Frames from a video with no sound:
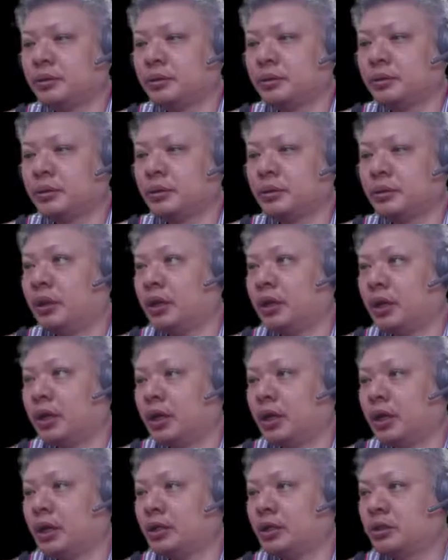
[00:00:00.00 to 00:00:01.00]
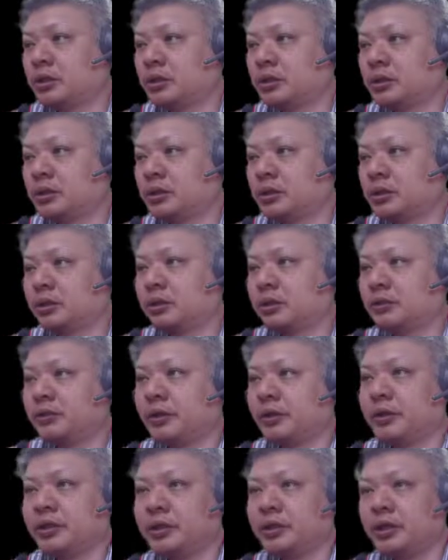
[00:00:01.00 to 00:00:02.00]
Now let us go to variation
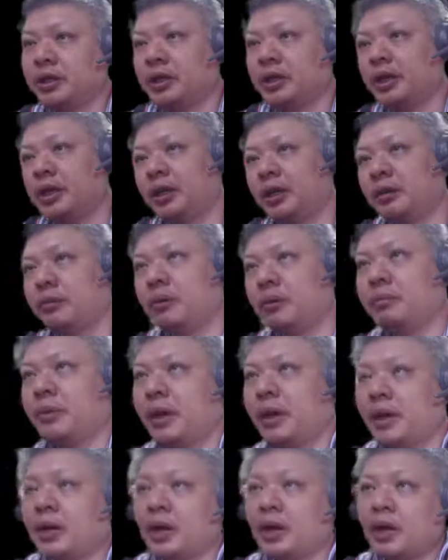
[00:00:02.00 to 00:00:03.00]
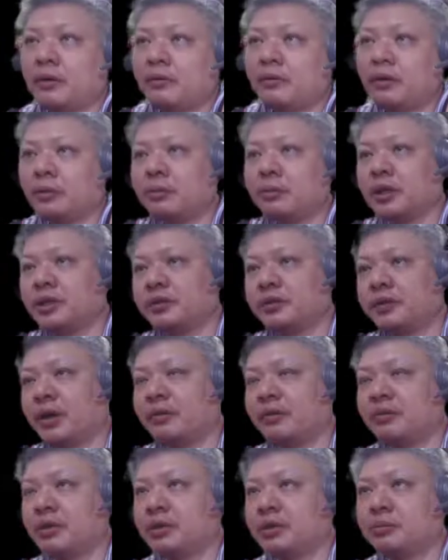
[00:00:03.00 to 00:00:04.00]
A, whereby r4 plus 5 is
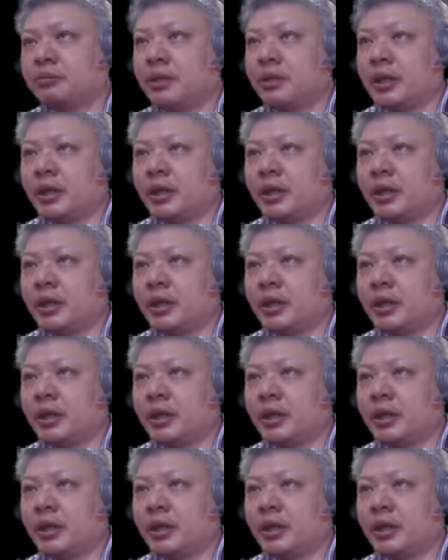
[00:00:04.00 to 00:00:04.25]
played.